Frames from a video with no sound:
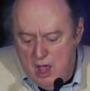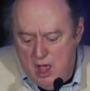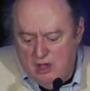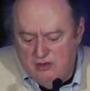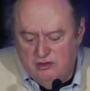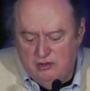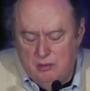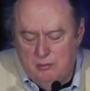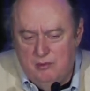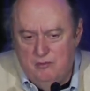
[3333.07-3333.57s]

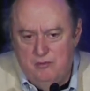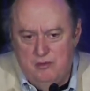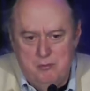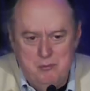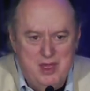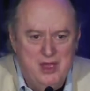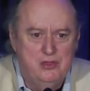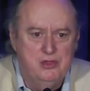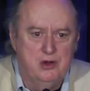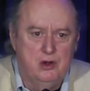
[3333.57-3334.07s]
some of the
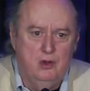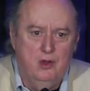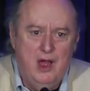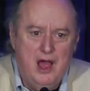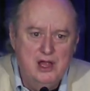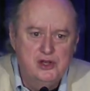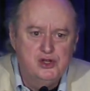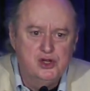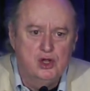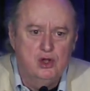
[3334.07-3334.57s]

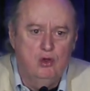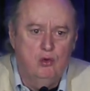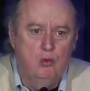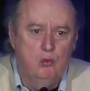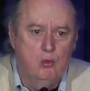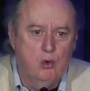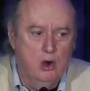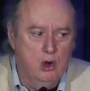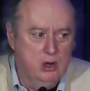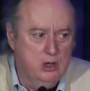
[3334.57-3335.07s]
methodological
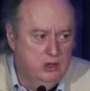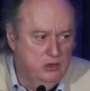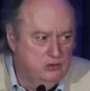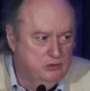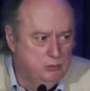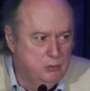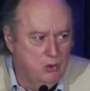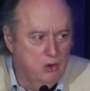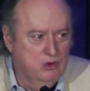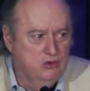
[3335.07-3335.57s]
work
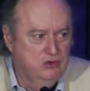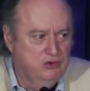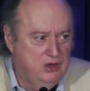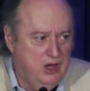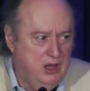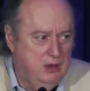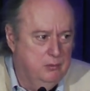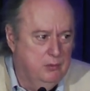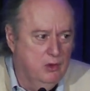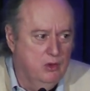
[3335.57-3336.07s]
is more
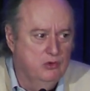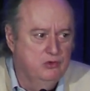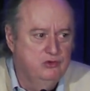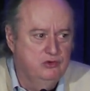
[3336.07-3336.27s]
stable.